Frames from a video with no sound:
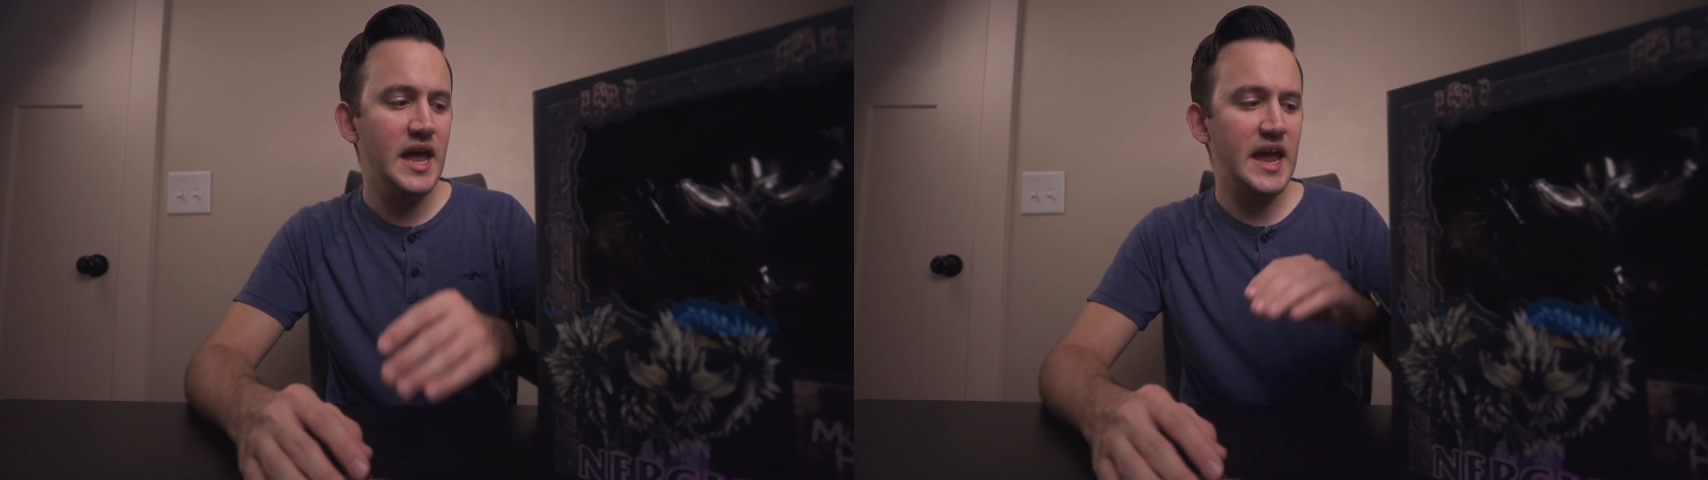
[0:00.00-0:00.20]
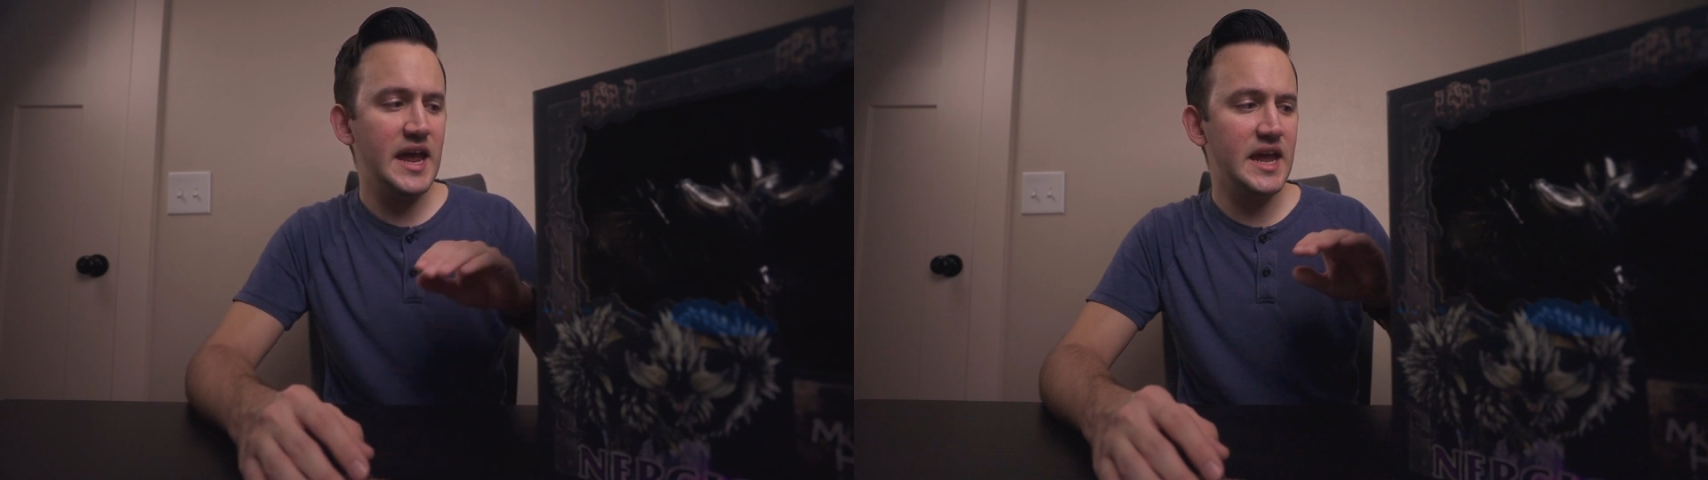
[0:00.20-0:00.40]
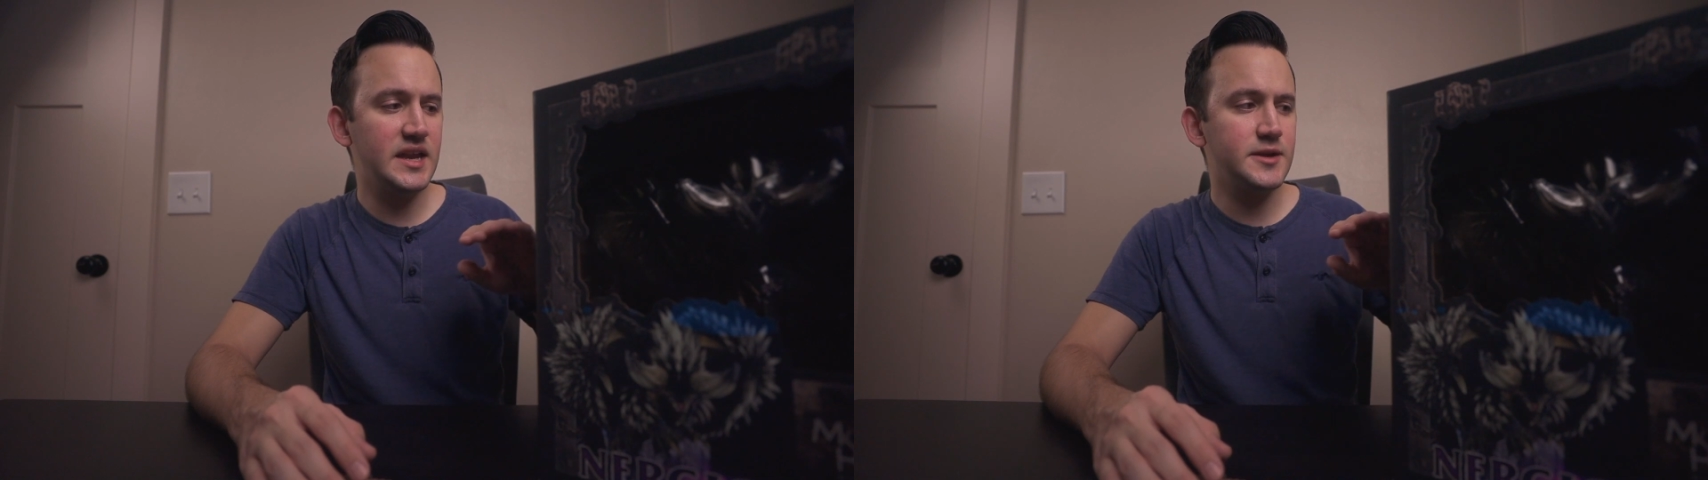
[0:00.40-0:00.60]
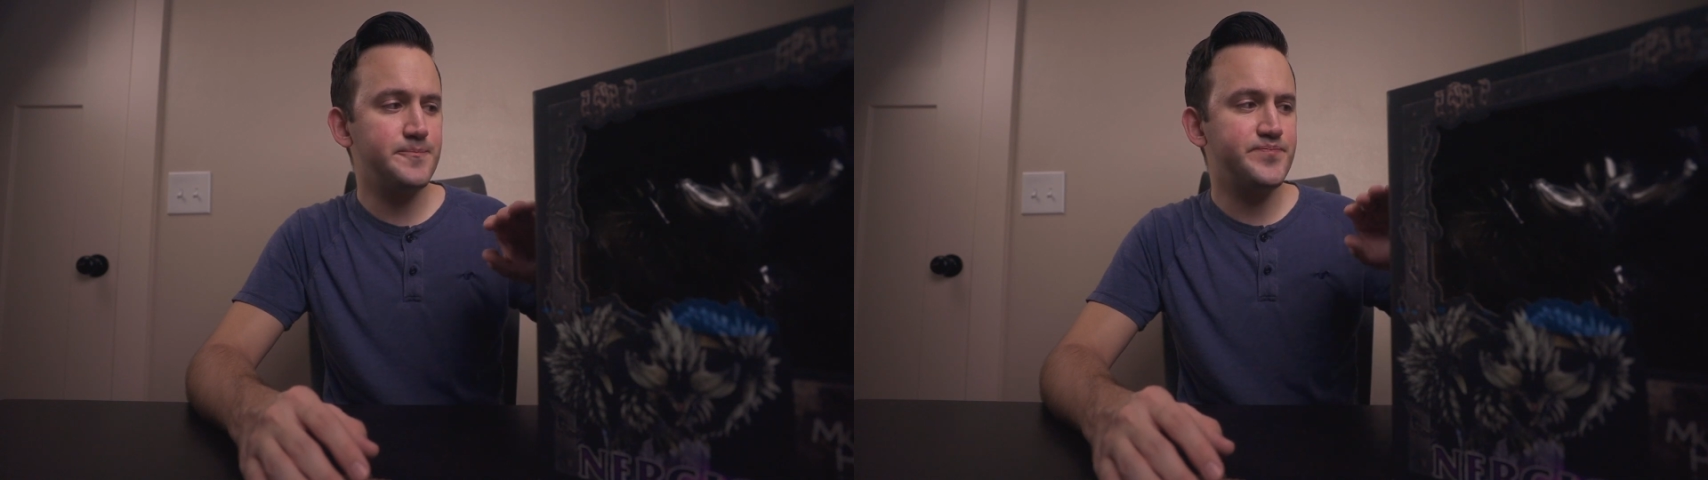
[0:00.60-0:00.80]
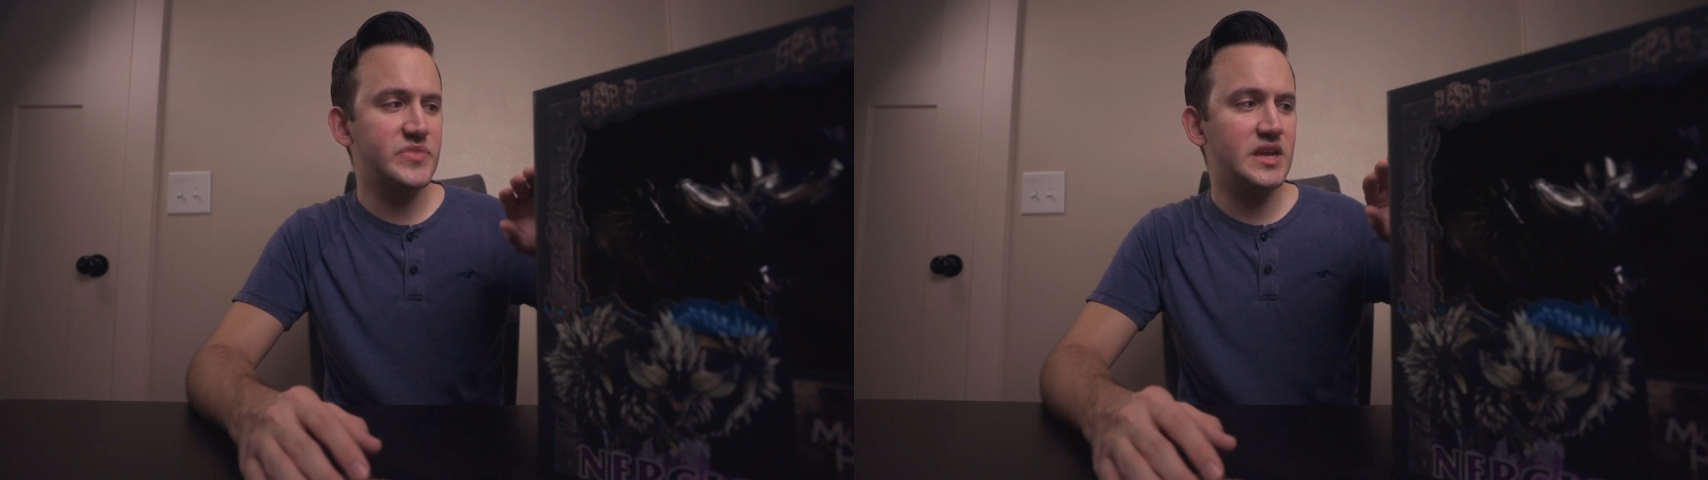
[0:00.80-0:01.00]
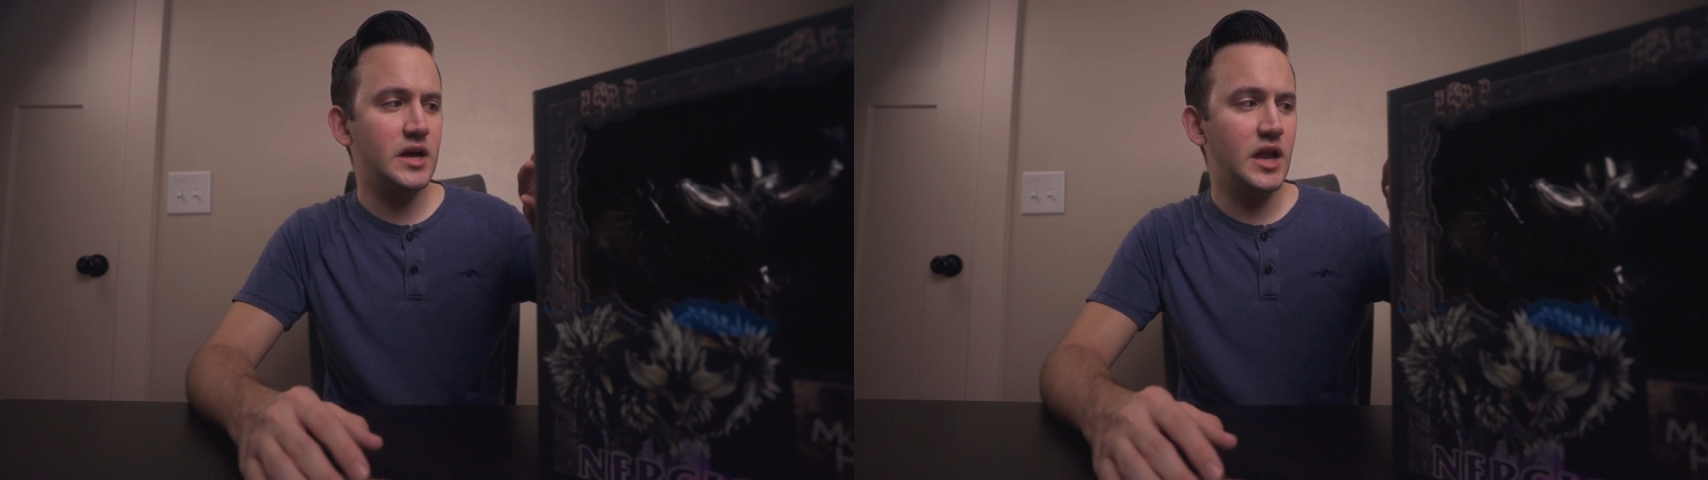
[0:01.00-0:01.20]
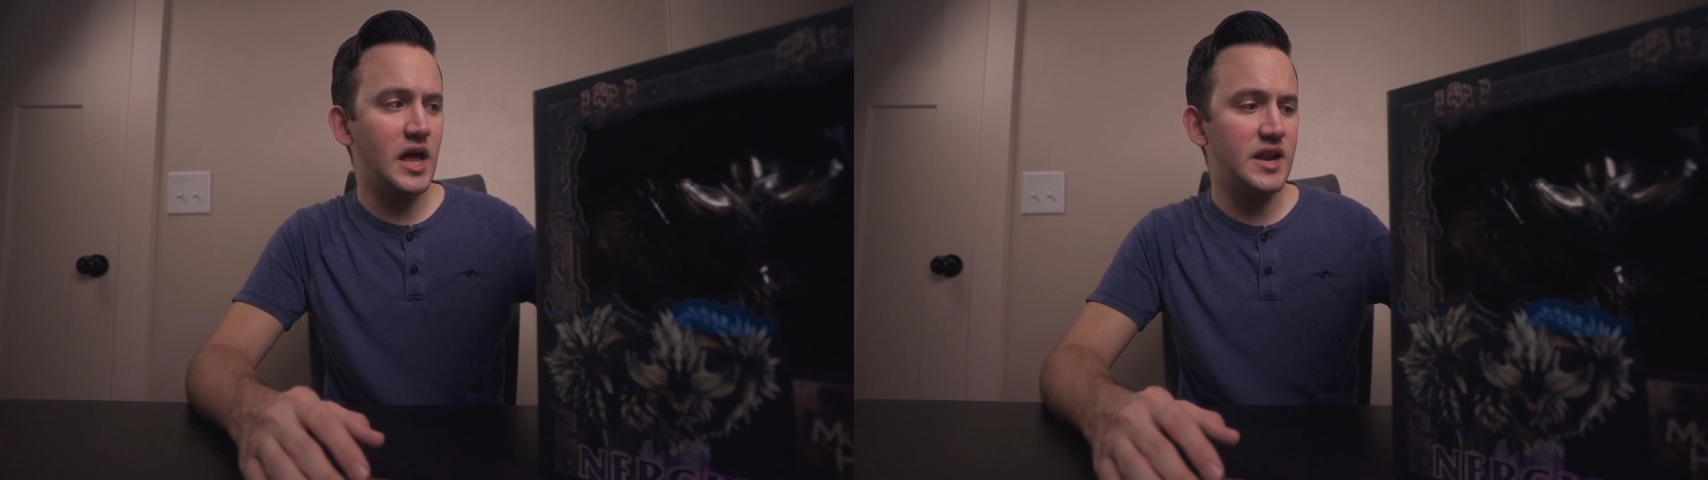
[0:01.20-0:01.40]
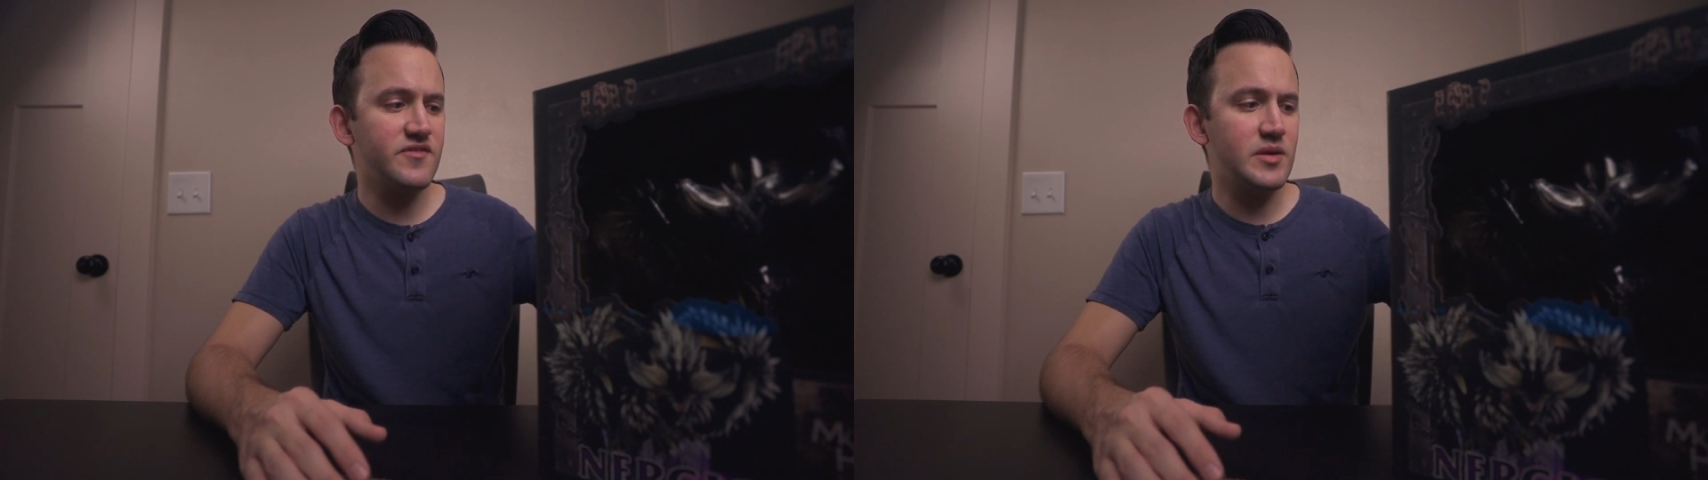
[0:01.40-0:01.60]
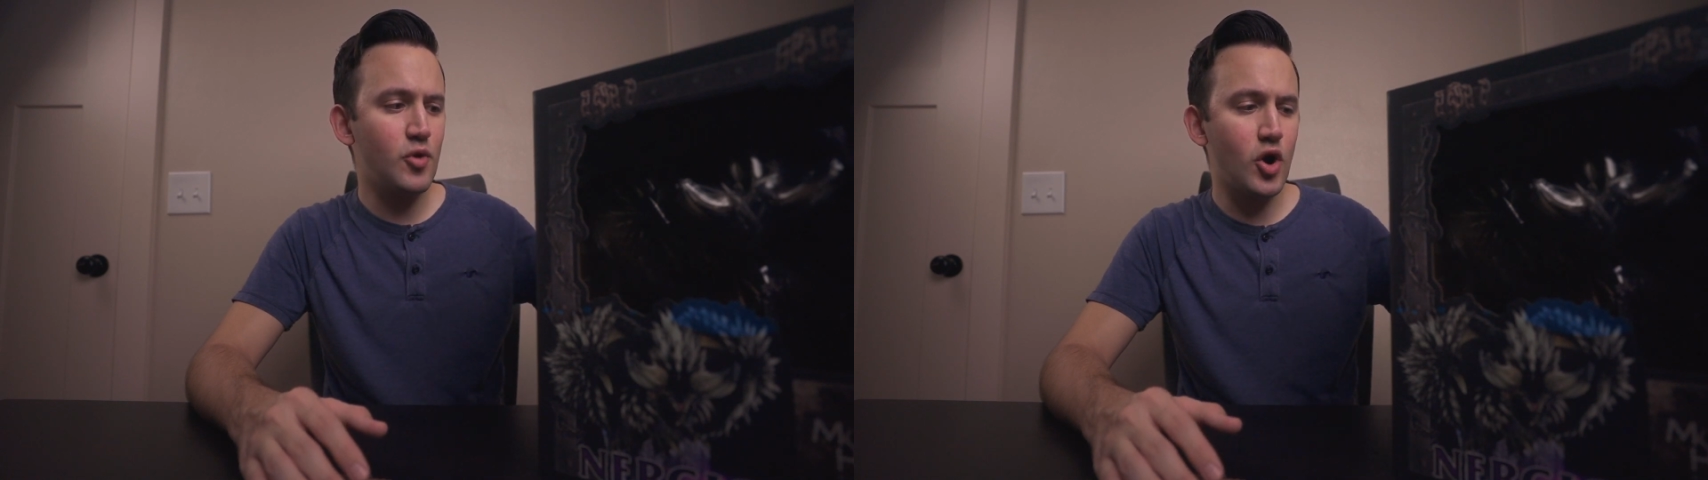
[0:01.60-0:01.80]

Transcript: And a lot of them